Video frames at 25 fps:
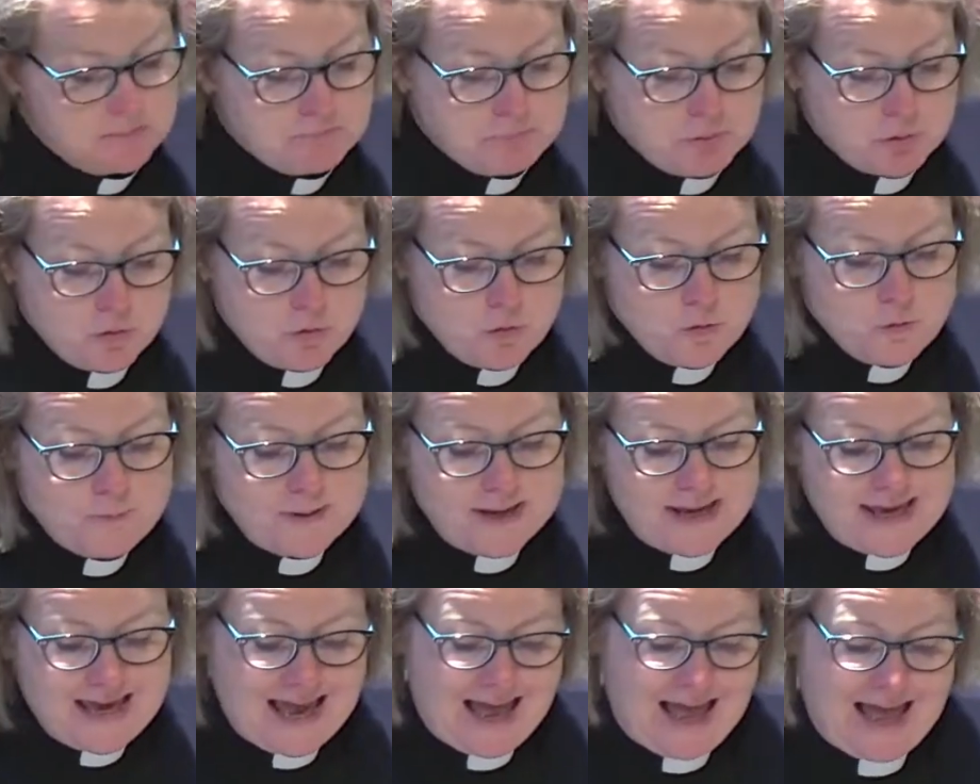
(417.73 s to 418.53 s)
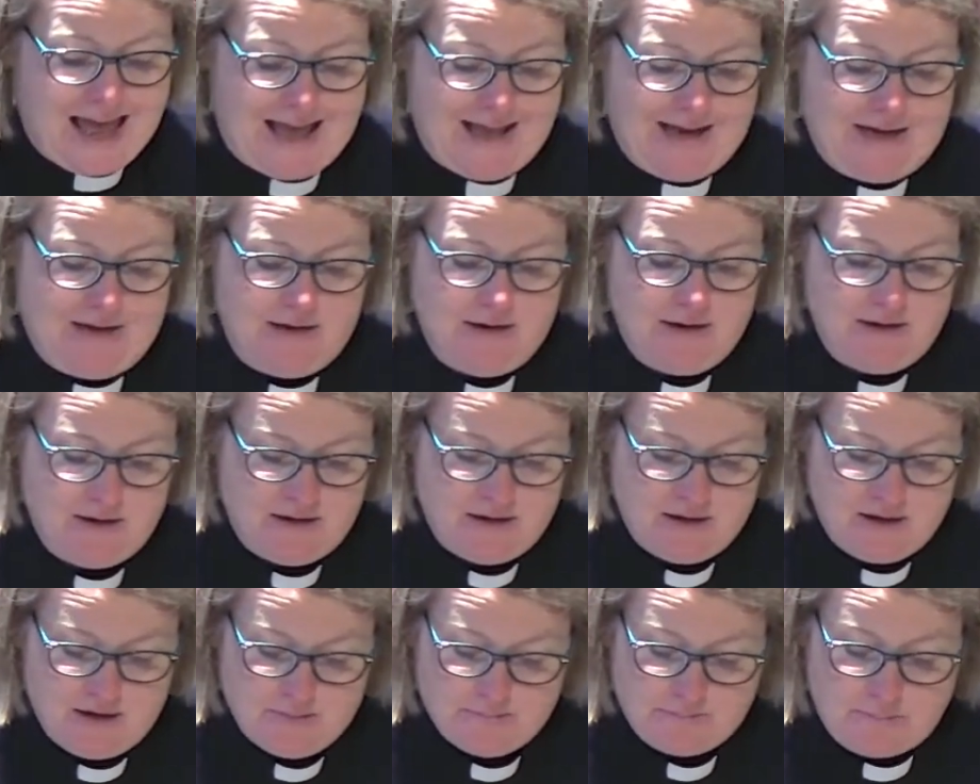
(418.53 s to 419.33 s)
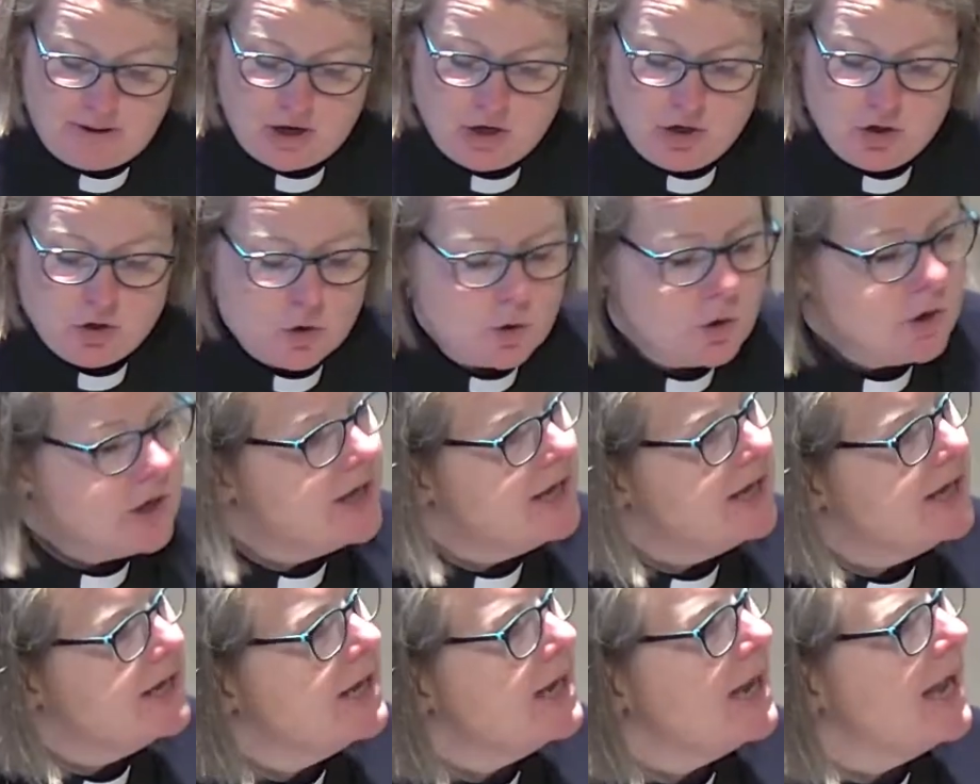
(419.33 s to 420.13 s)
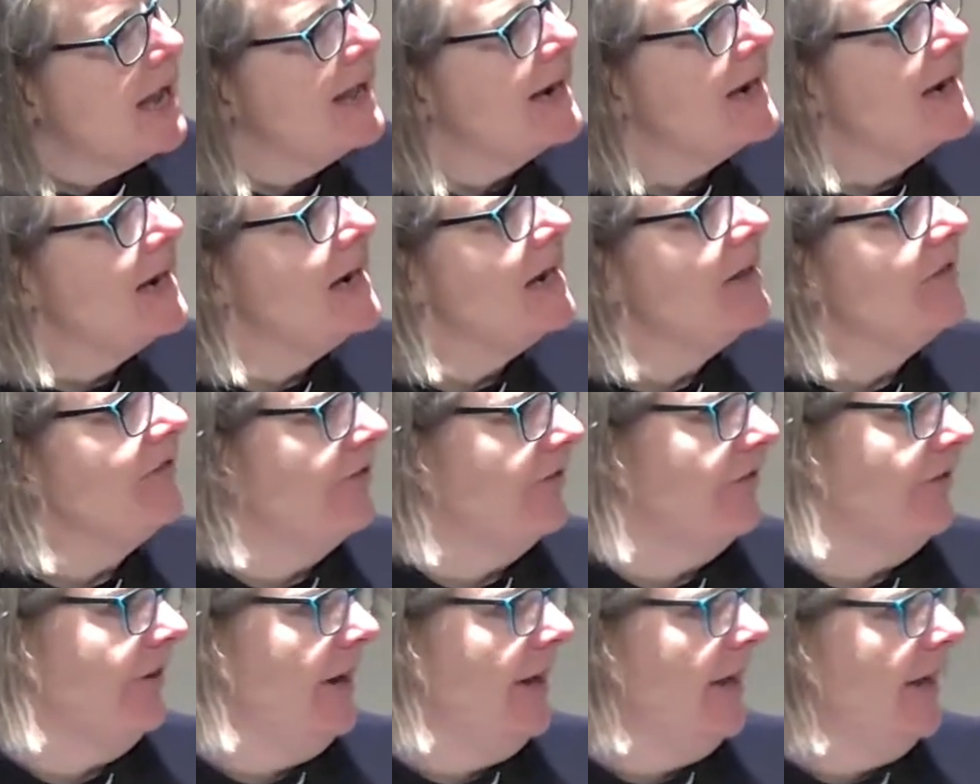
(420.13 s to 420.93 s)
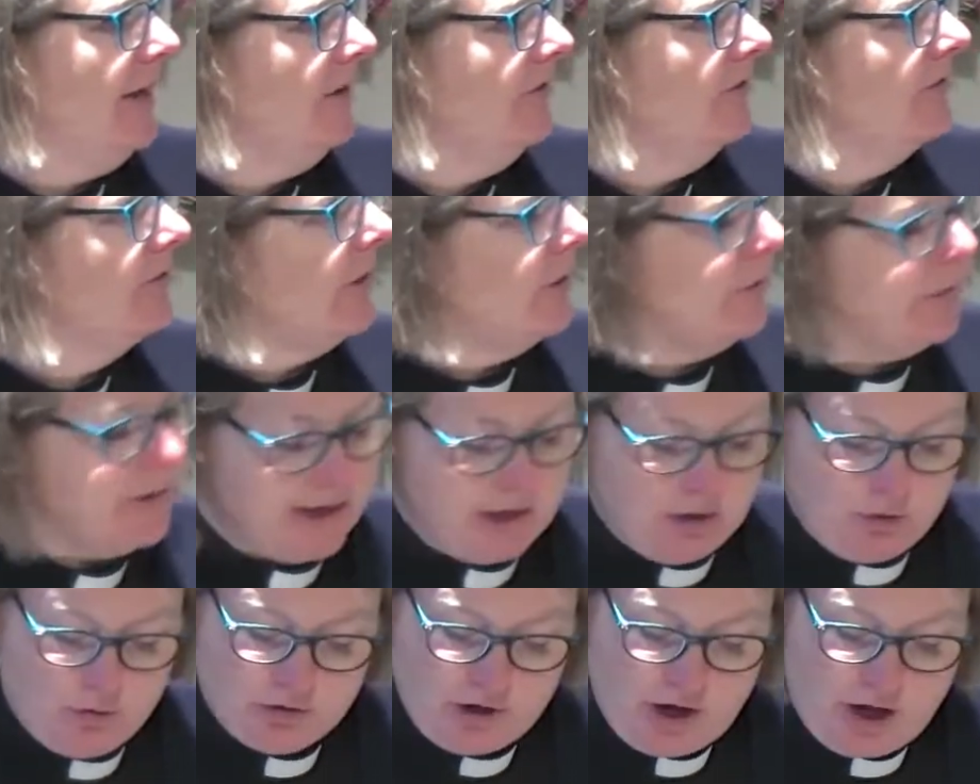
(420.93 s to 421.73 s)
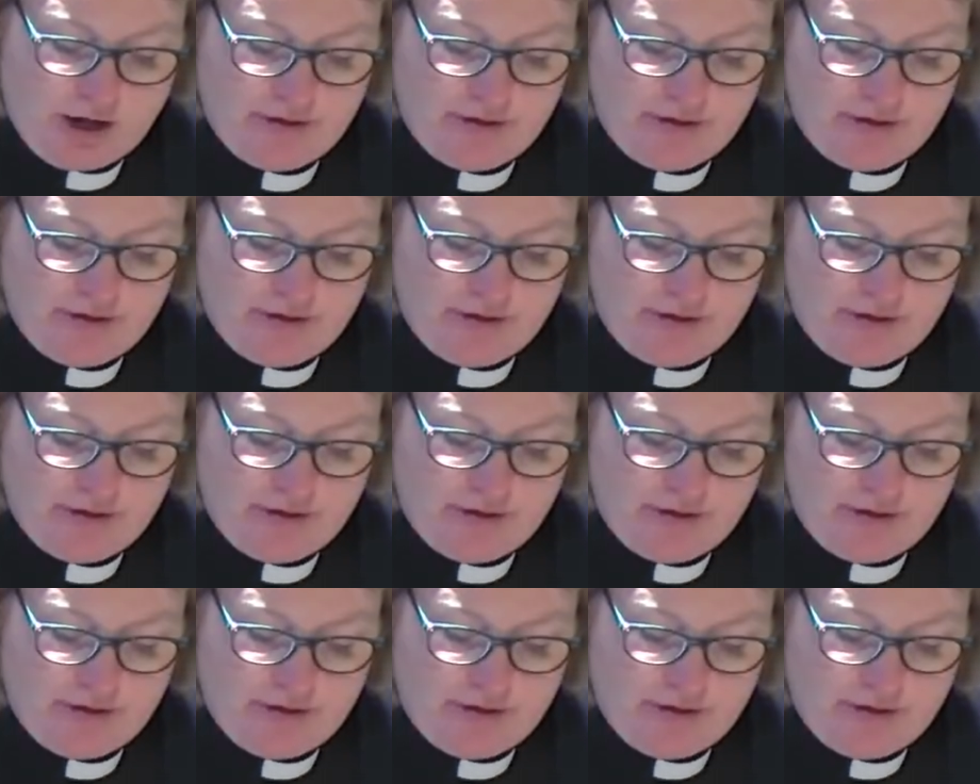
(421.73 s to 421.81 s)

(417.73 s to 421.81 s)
Paul began by looking and listening so he could